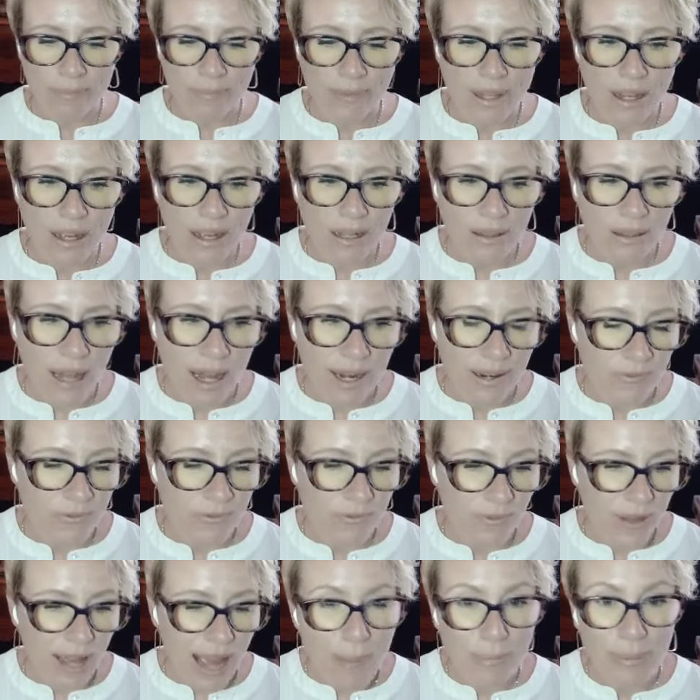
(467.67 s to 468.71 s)
a lot of
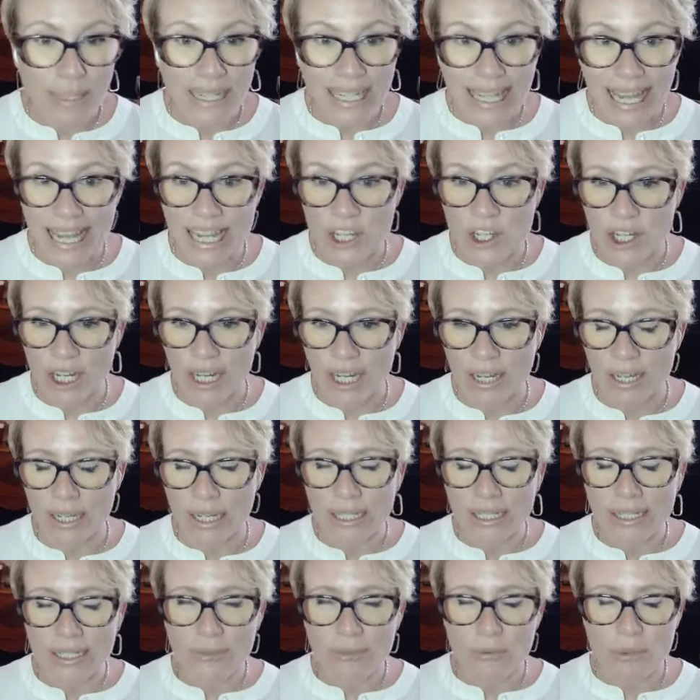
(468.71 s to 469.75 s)
application,
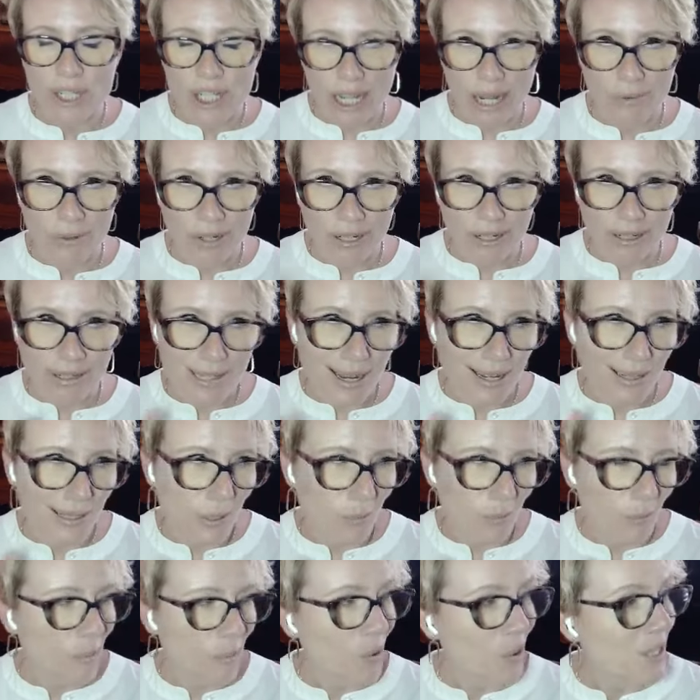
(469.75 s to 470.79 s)
which again, we're going to talk a little
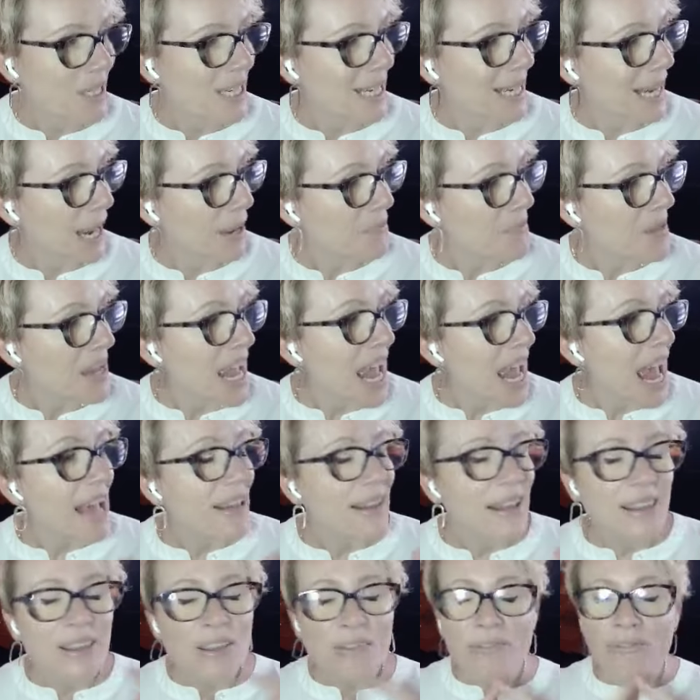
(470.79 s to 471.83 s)
bit more today. And
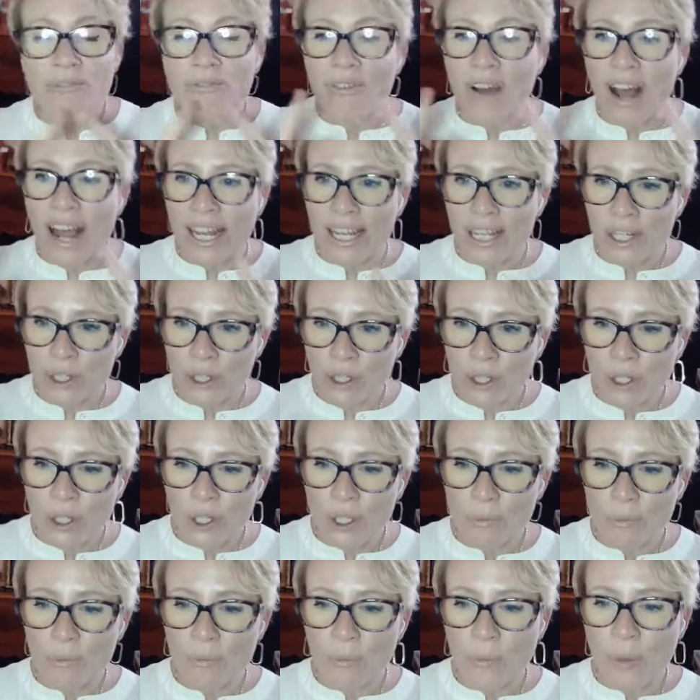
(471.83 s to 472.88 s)
then the
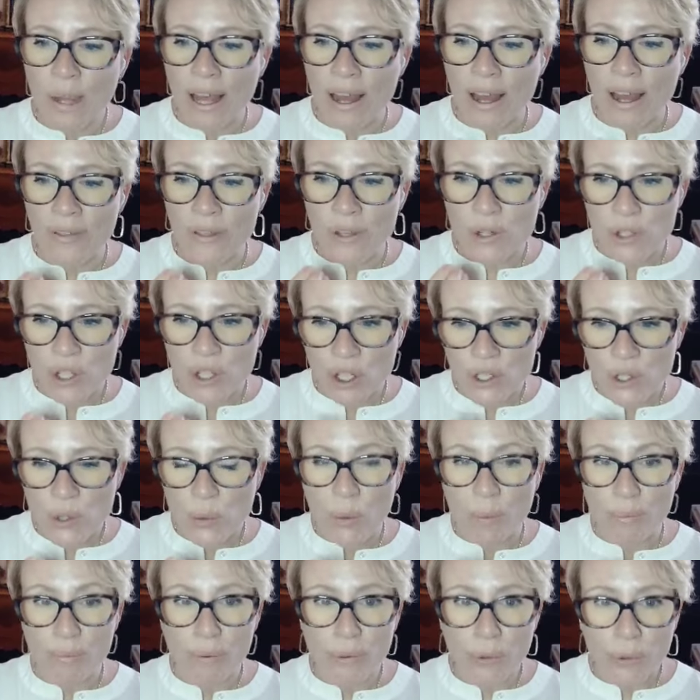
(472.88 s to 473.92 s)
final, there's also a
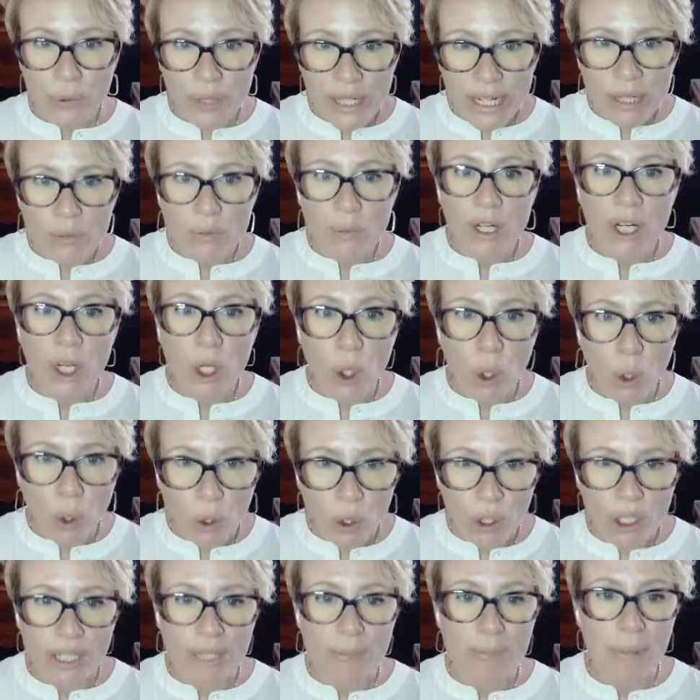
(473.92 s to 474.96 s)

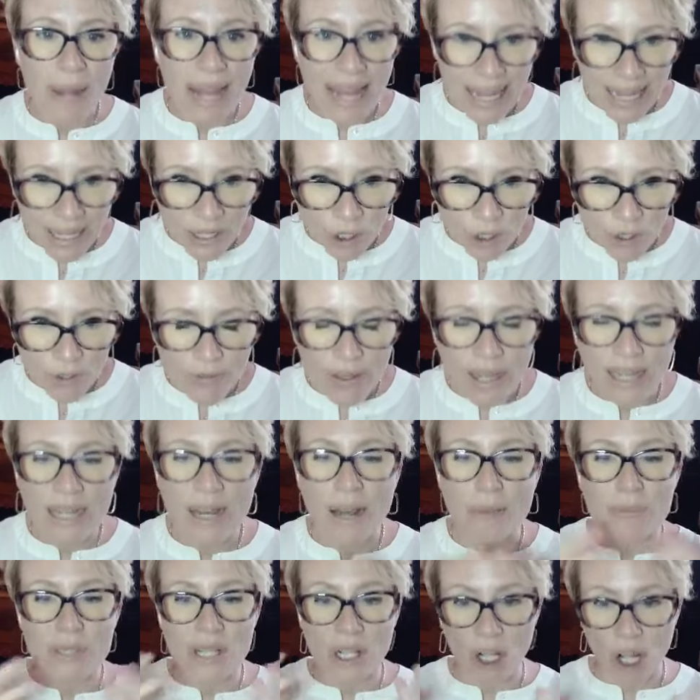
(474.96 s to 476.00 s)
pre-recorded panel that
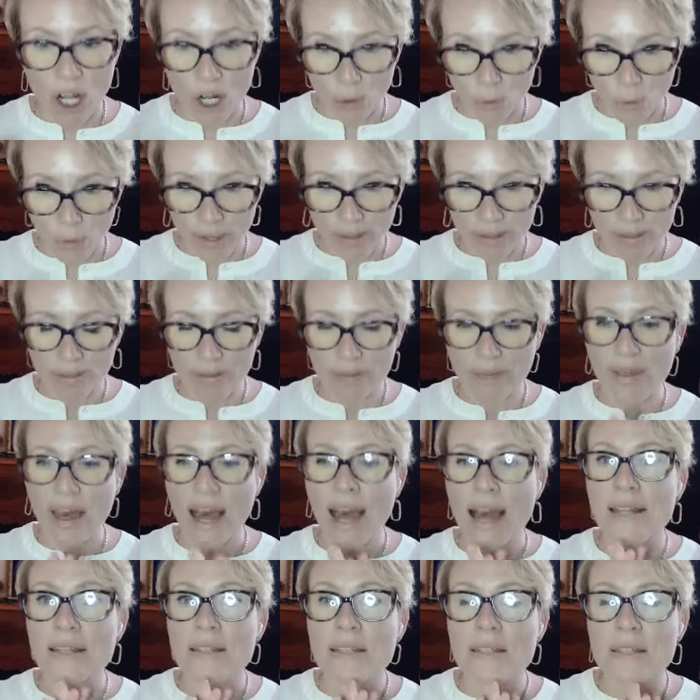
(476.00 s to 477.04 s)
comes along with
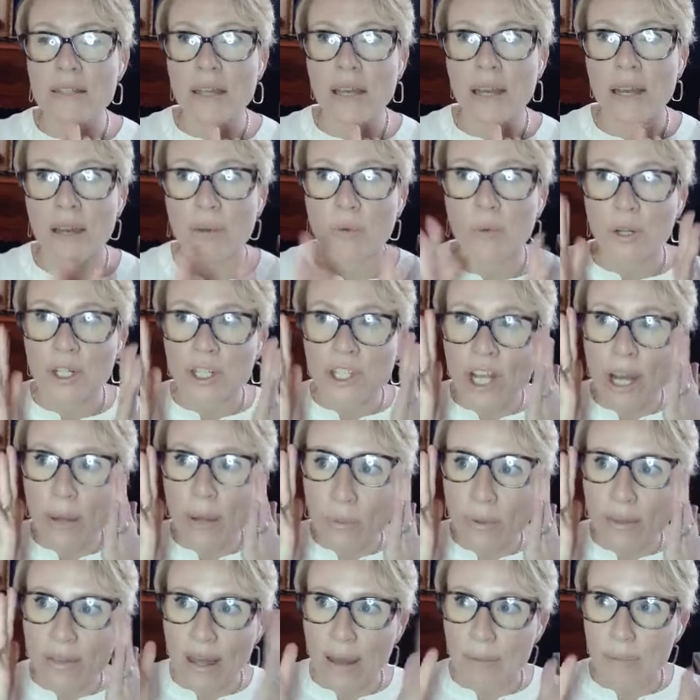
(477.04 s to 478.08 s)
that workshop,
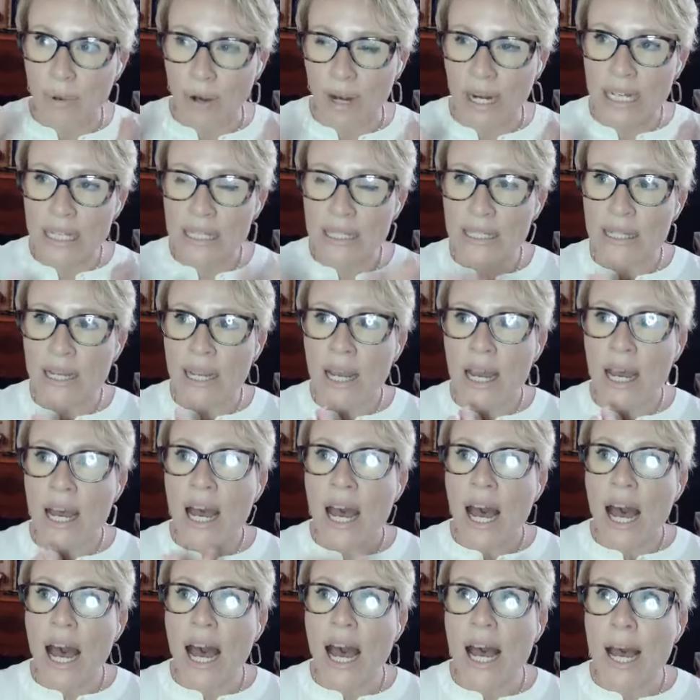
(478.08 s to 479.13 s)
with that price.
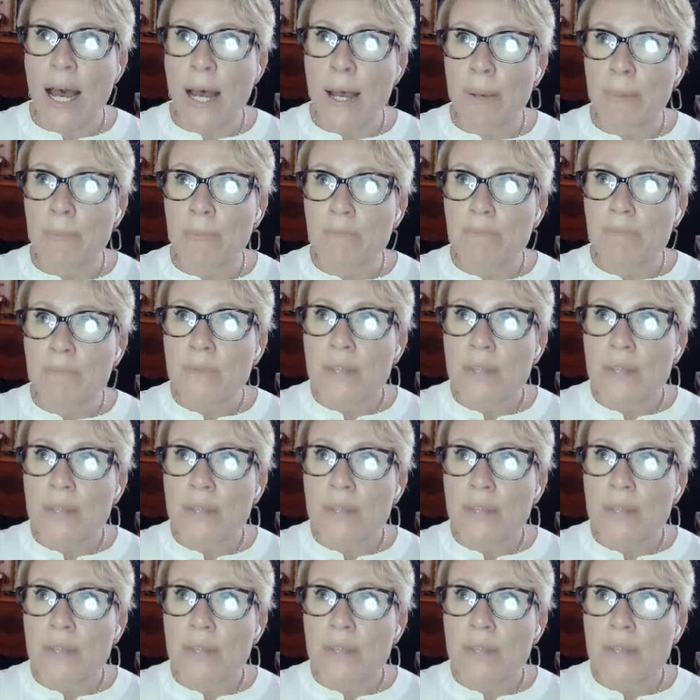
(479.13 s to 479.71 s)
And